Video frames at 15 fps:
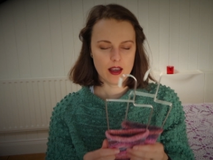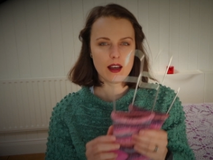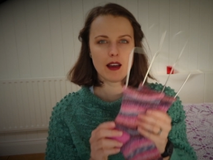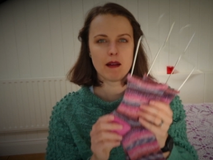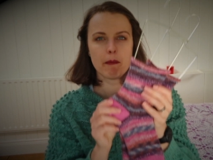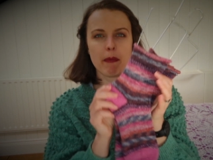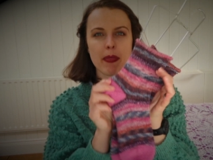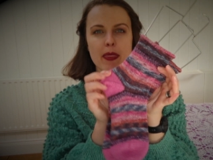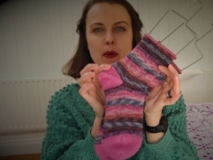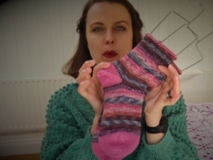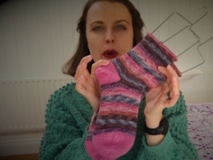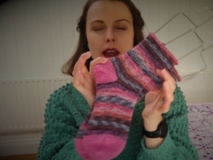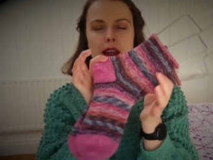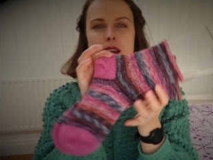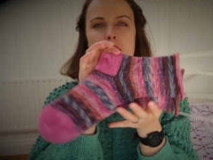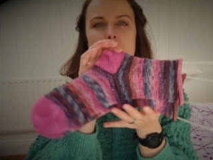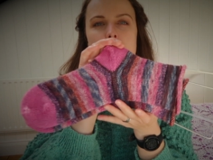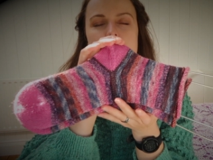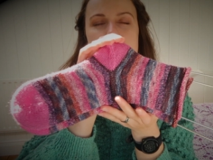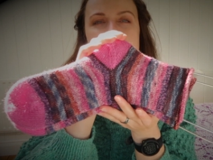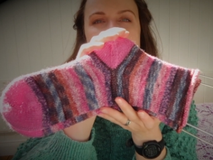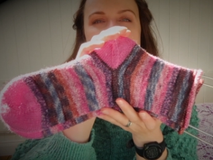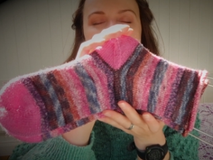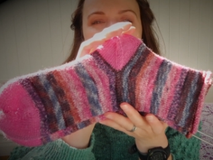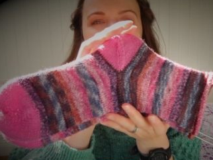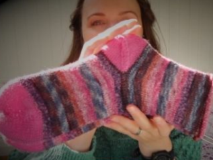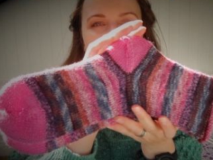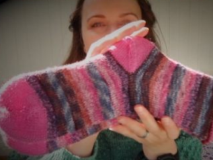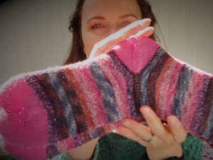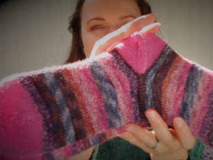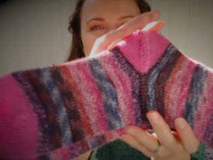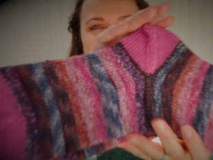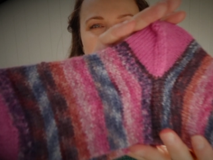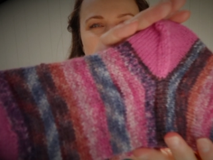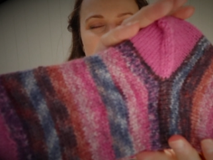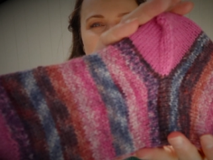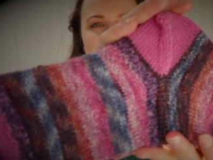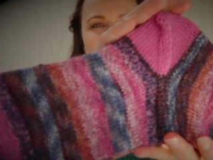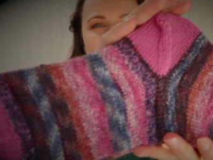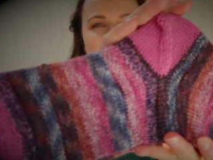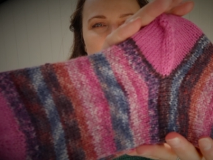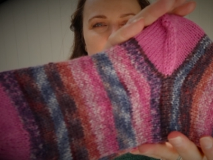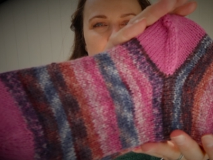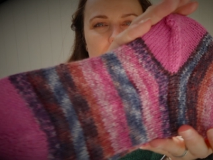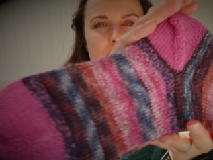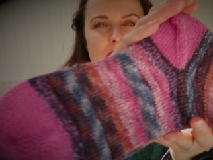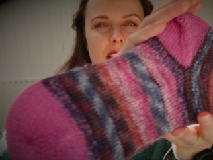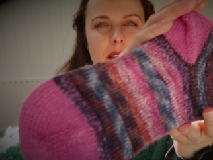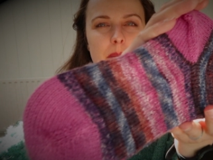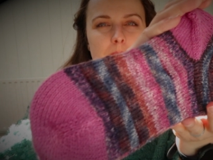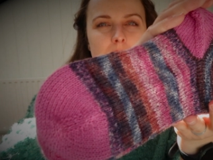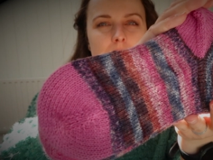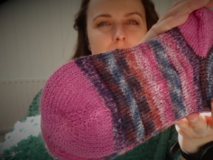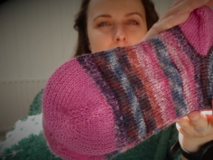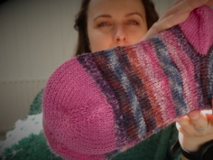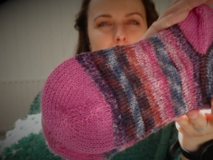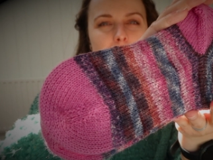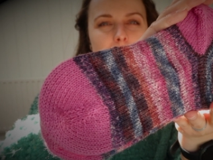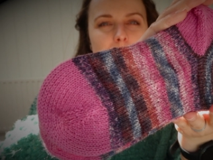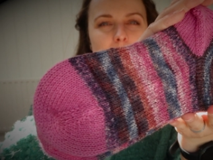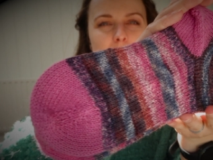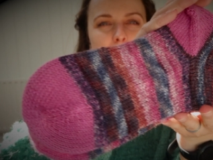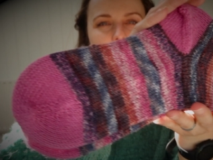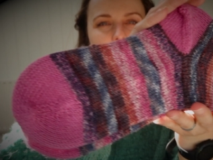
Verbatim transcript: um, the way it looks and I hope the recipient is going to